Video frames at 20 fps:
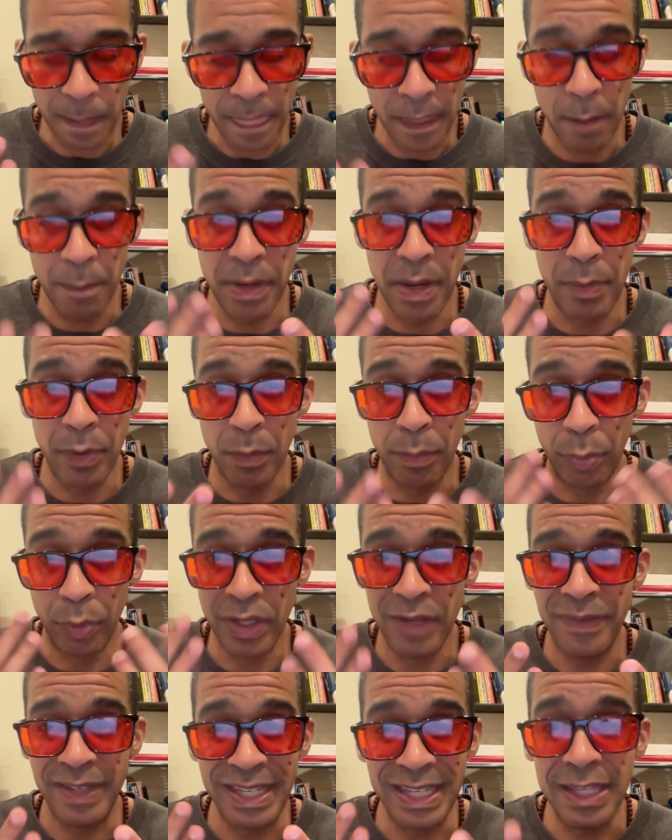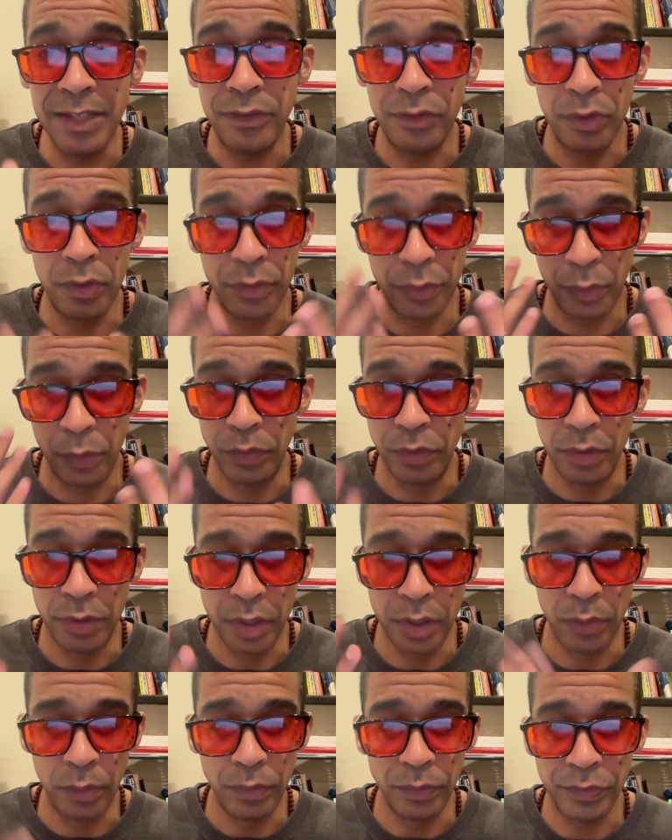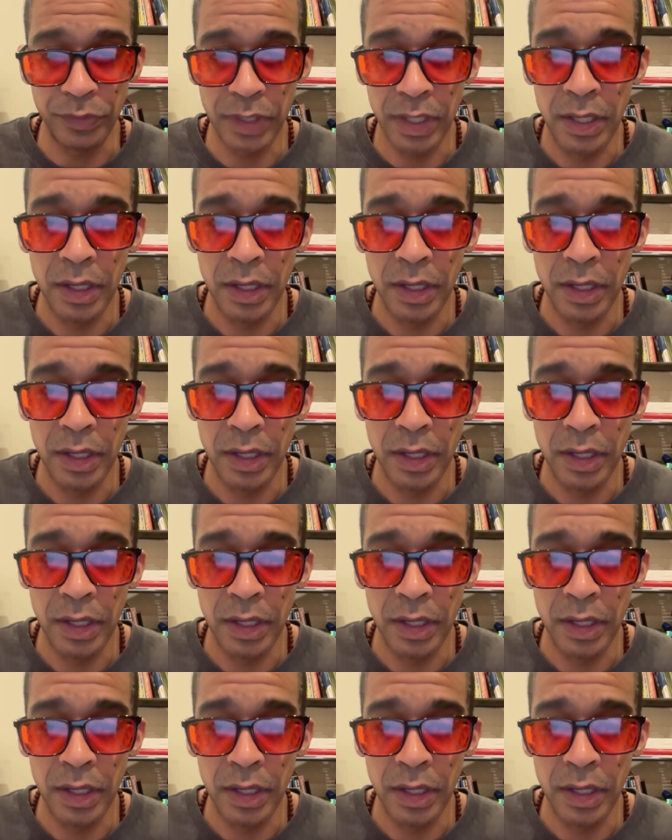be able to breathe easier through your nose.